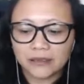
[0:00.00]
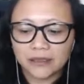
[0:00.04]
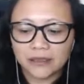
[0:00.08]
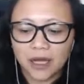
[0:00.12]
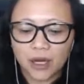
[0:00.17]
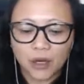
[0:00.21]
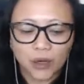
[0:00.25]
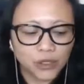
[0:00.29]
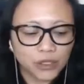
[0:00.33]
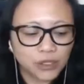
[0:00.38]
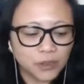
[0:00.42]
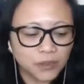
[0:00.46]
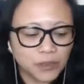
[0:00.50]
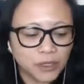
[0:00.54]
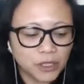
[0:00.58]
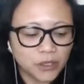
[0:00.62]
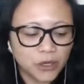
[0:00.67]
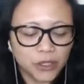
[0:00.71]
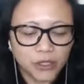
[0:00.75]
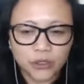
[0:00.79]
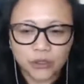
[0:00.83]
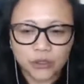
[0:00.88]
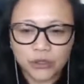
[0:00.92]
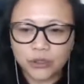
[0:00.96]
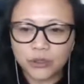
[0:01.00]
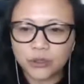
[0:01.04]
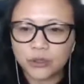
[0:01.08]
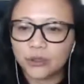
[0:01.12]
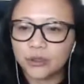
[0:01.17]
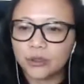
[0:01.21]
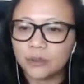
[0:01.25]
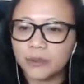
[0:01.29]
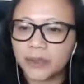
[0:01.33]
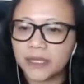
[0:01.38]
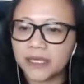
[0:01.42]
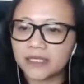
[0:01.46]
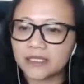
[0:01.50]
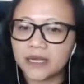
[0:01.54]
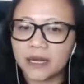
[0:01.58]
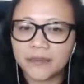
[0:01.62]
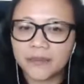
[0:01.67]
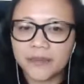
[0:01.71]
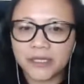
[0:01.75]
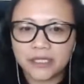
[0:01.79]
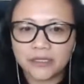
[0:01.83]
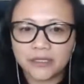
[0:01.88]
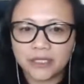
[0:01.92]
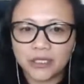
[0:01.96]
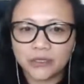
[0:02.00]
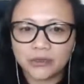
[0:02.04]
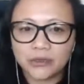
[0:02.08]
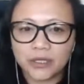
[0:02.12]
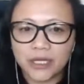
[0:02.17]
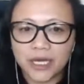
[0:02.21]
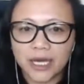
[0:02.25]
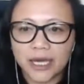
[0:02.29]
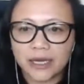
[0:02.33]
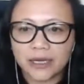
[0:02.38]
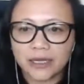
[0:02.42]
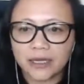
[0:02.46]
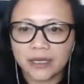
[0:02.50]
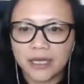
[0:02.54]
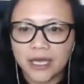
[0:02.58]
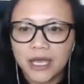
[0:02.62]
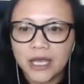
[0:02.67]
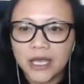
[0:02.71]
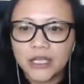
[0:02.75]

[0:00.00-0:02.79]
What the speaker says: not going to be going to school, but he's coming to the UK.